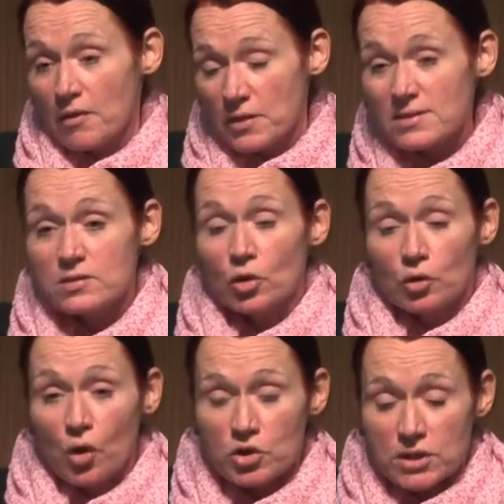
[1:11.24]
this is
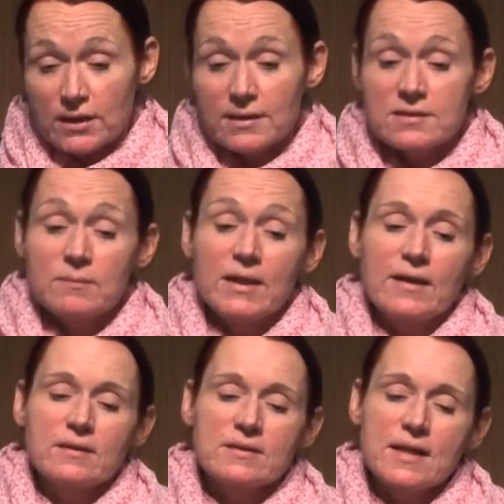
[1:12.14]
not logic, it doesn't make
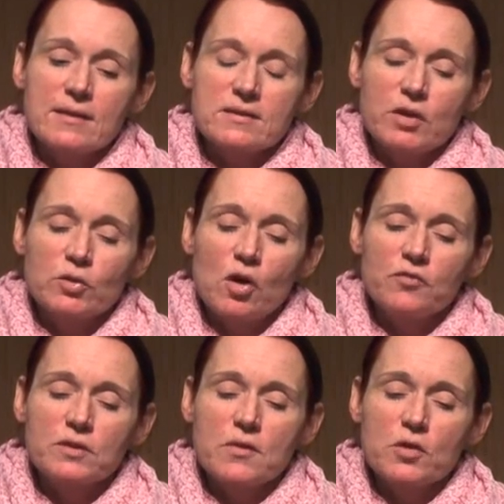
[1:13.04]
any sense. Very
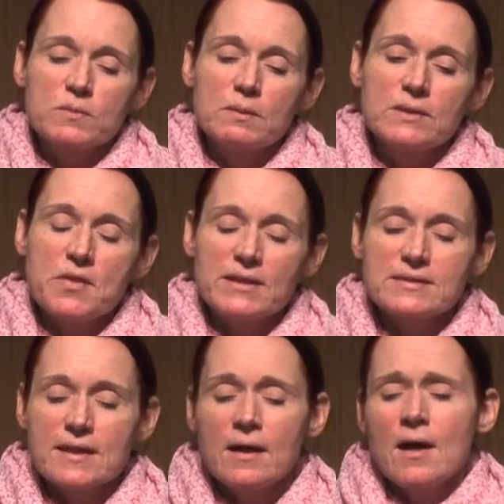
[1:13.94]
often those people then
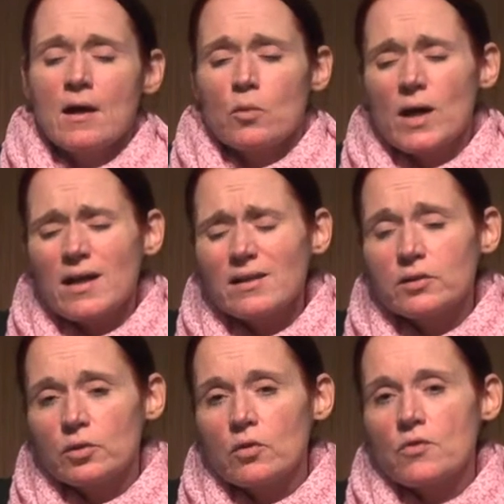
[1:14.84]
say, well,
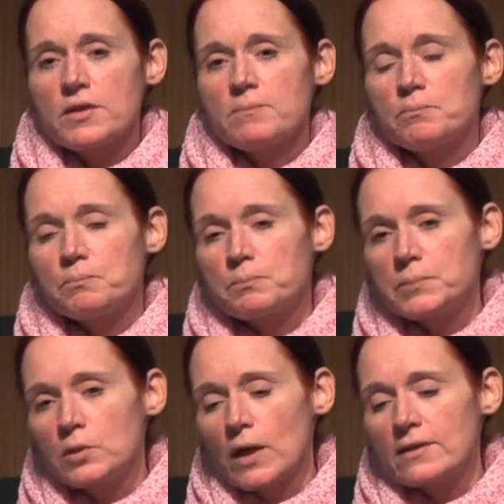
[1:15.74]
you know, the
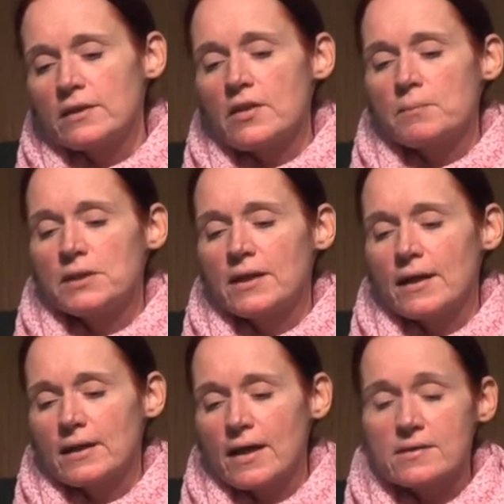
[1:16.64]
PYD, the
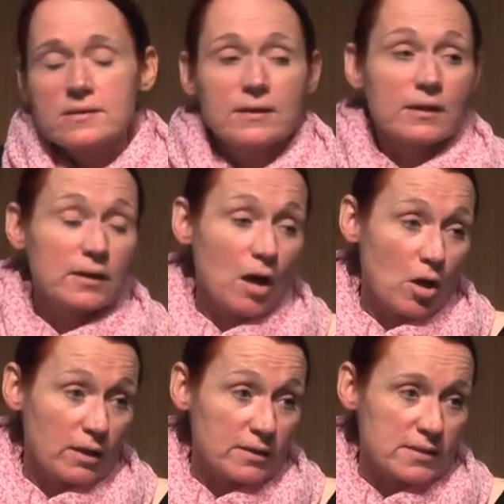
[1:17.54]
PKK is a
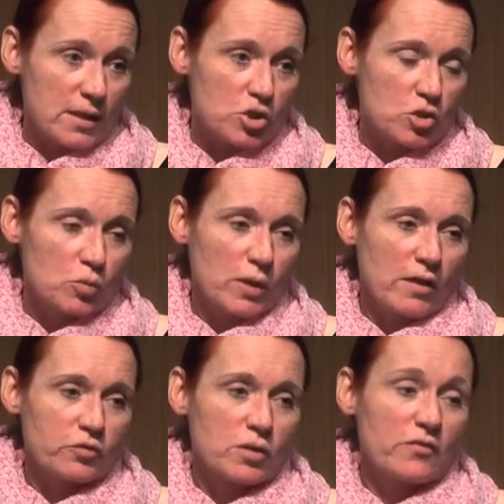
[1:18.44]
guerrilla organization, we
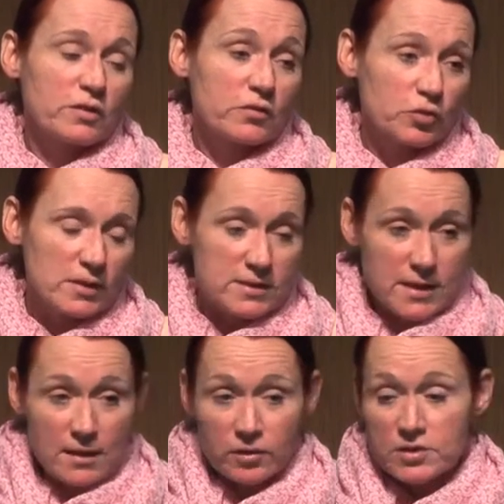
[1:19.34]
have to have different
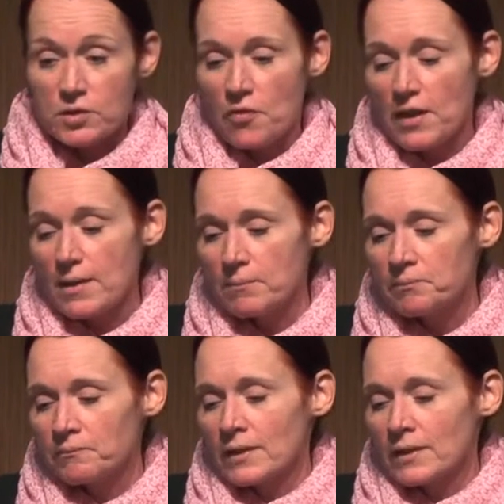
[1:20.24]
standards on them.